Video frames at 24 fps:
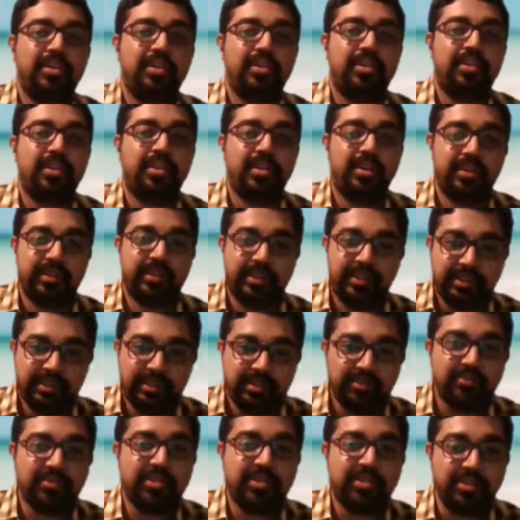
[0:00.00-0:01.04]
in
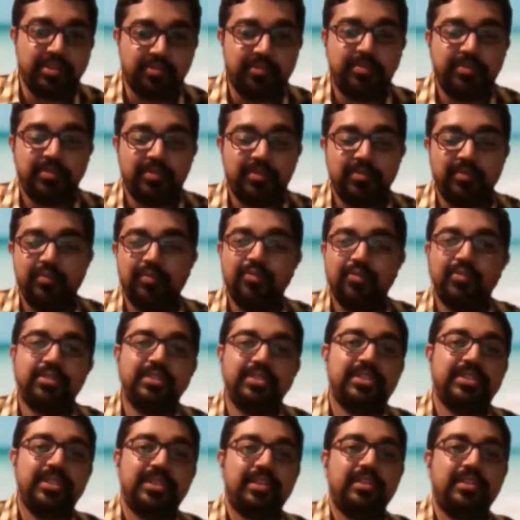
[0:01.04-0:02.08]
YouTube would
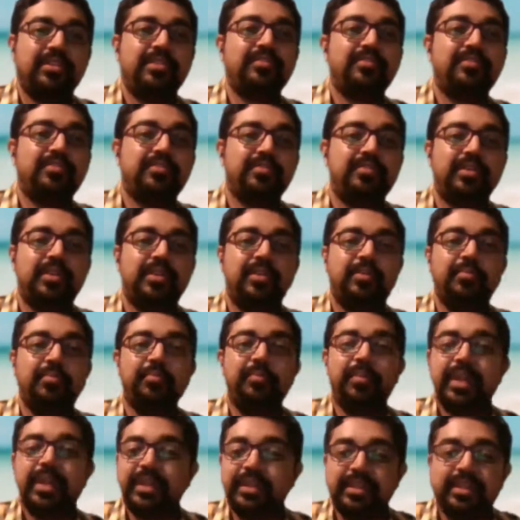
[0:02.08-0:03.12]
serve
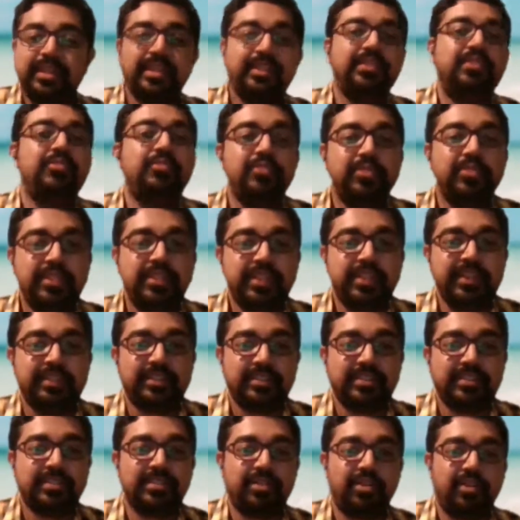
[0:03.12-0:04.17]
many
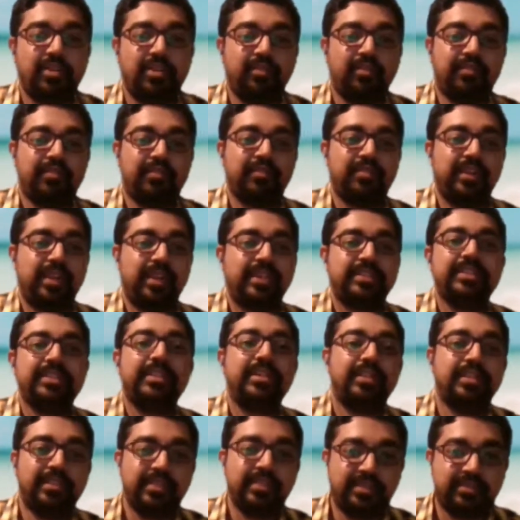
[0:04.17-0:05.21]
enthusiasts of
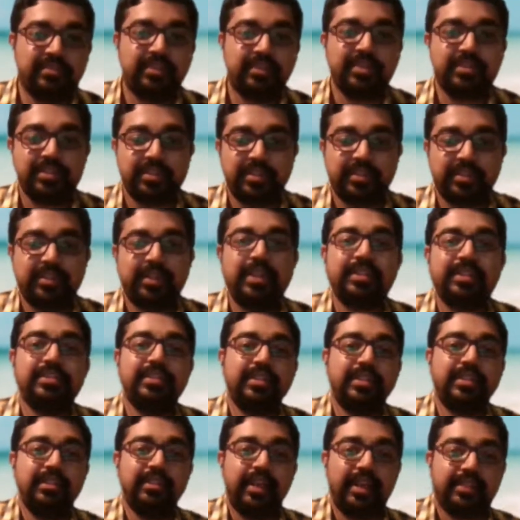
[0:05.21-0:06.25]
classical literature,
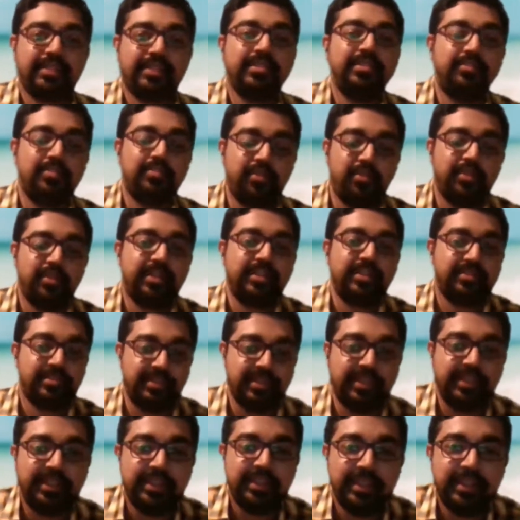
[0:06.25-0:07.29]
classical Latin
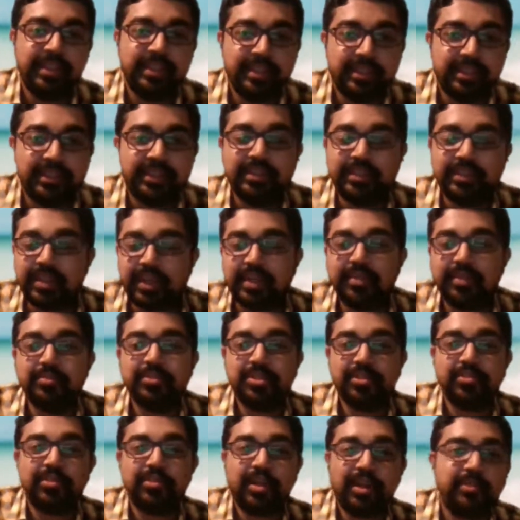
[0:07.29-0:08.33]
poetry in
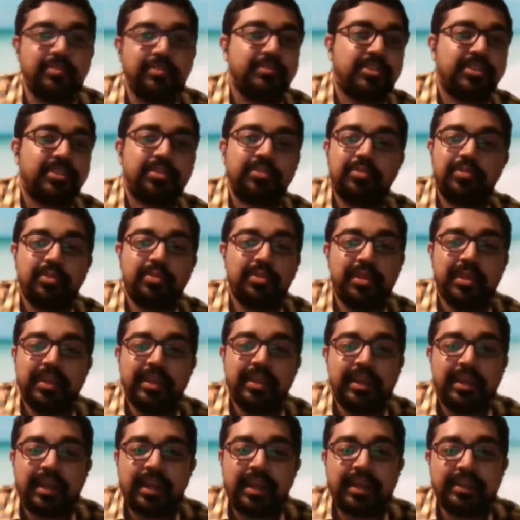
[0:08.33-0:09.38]
times to come. So
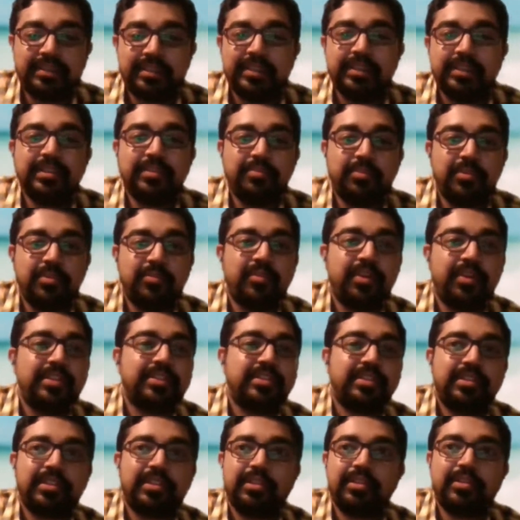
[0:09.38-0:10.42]
I think,
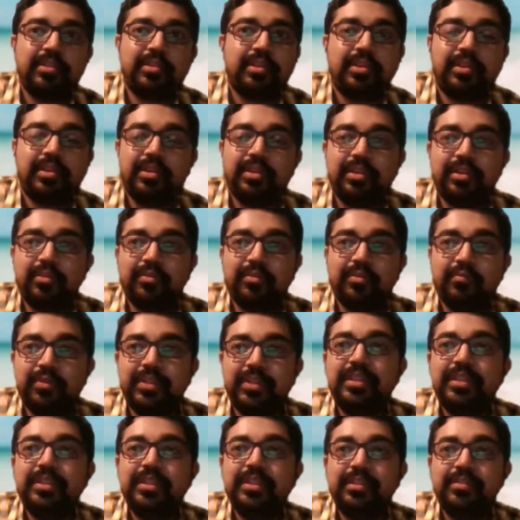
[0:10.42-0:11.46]
Professor,
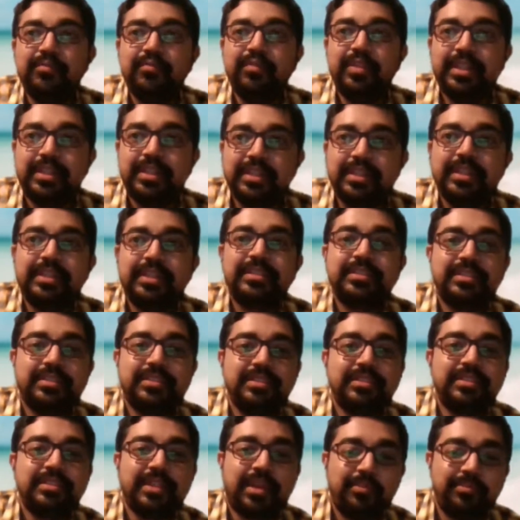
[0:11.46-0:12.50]
we witnessed
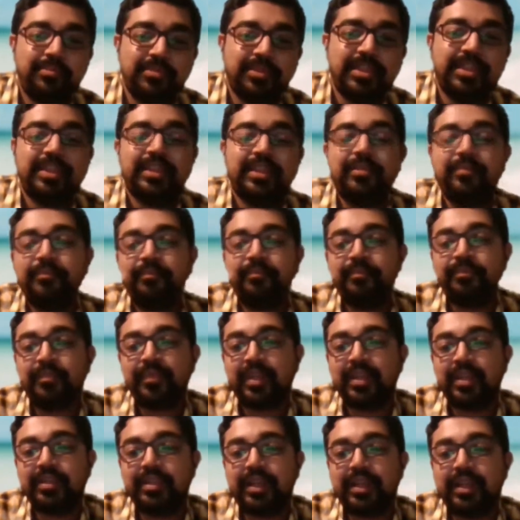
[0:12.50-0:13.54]
something
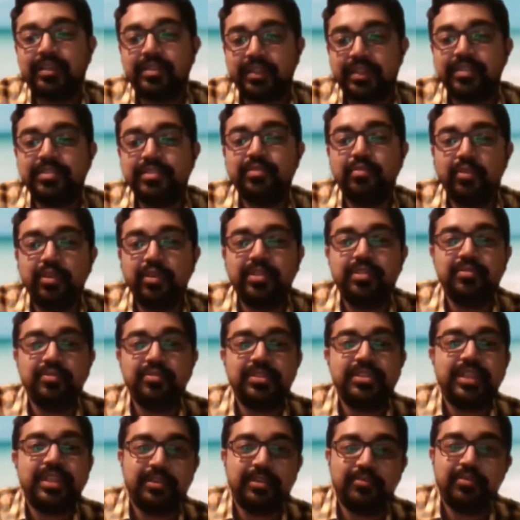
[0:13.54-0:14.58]
that is going to
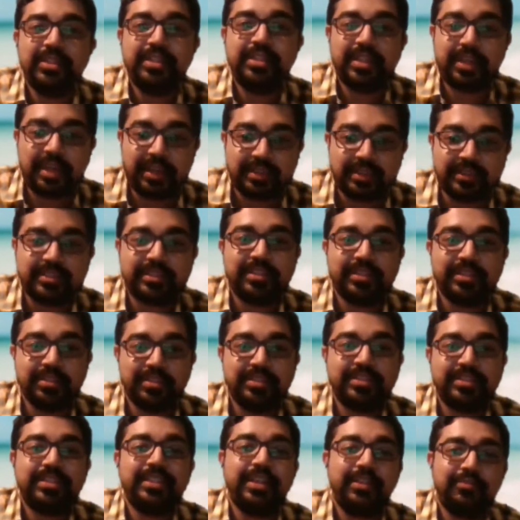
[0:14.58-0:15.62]
stay with us,
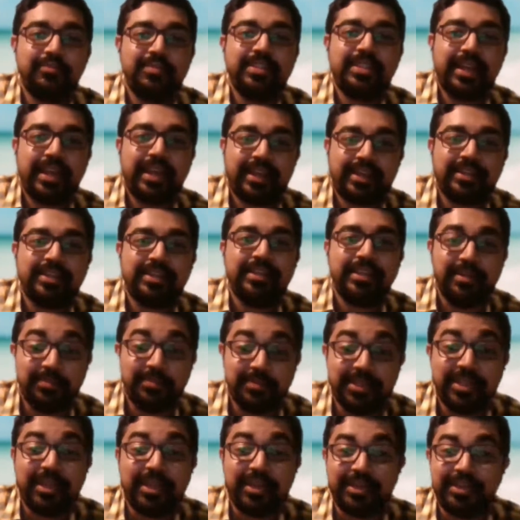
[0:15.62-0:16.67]
stay with
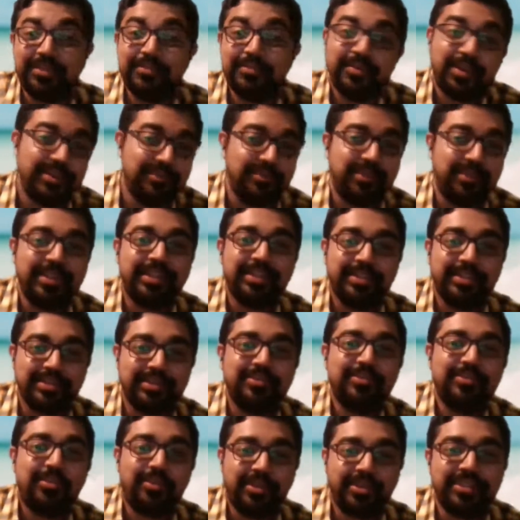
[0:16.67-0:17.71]
academia, if I may
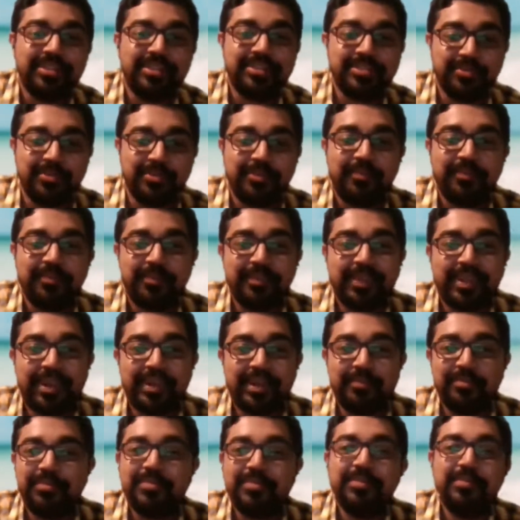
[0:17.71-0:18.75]
call it so.
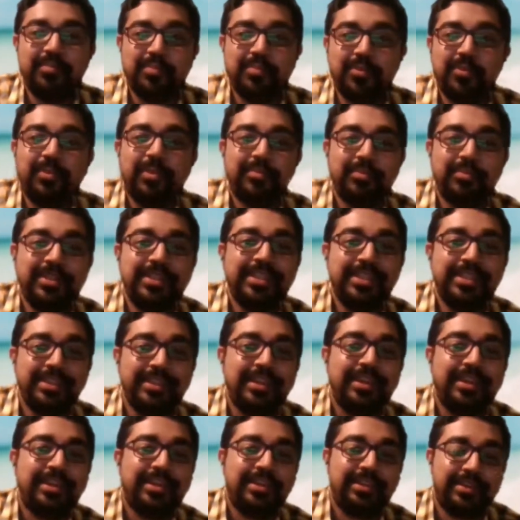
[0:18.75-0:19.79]
I'm
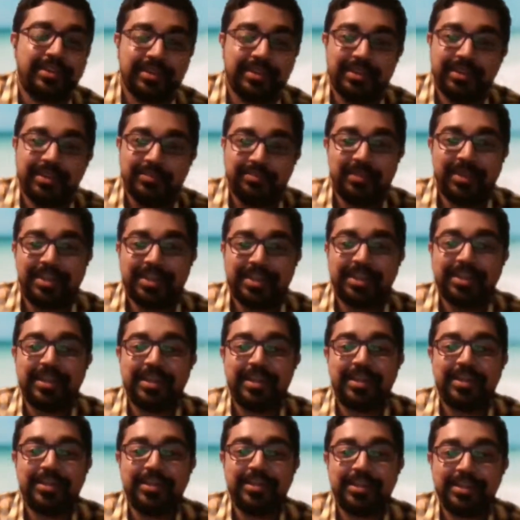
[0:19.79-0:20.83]
probably making
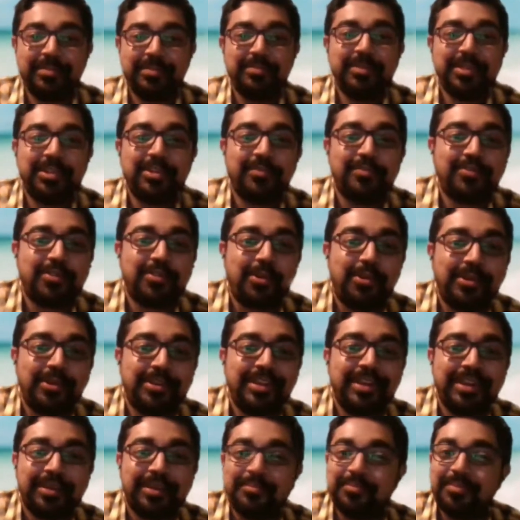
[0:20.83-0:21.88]
a little bit of tall
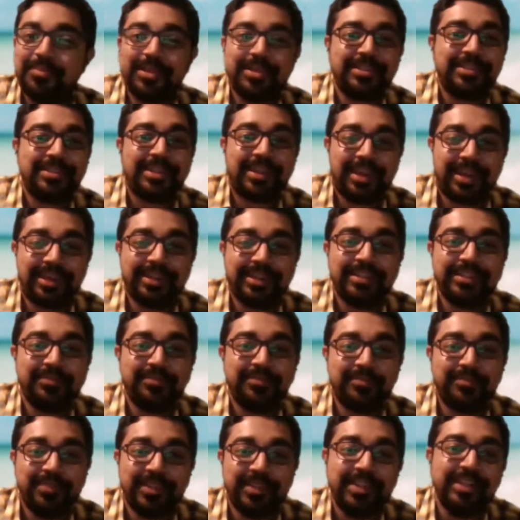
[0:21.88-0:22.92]
claim, but I
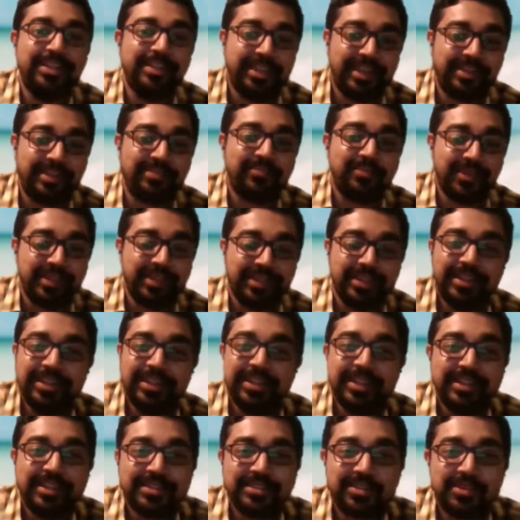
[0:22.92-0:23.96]
feel that way.
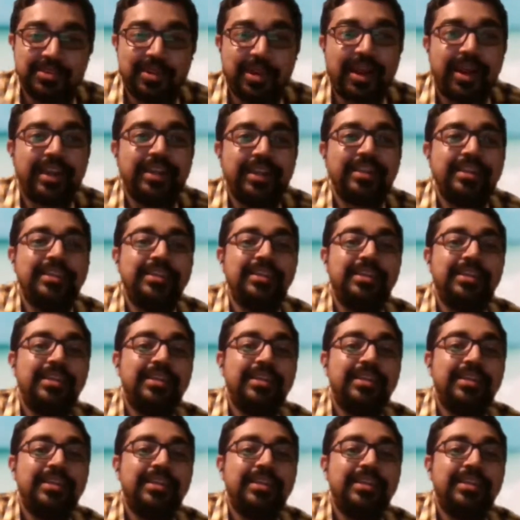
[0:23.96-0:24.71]
So I